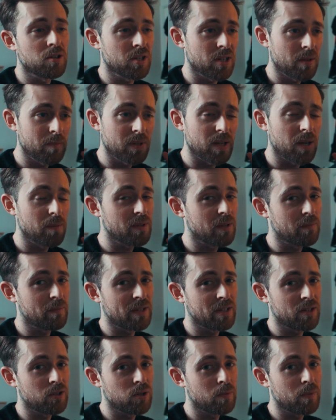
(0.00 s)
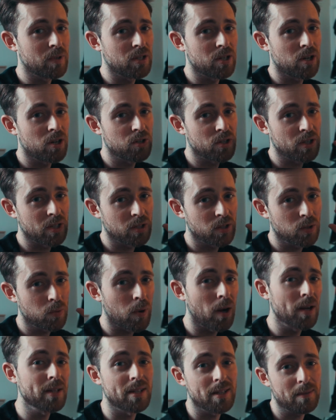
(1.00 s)
Sometimes it means you should be charging
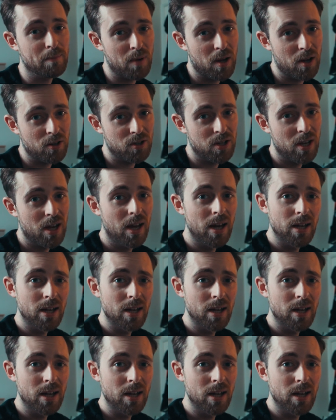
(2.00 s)
twice as much.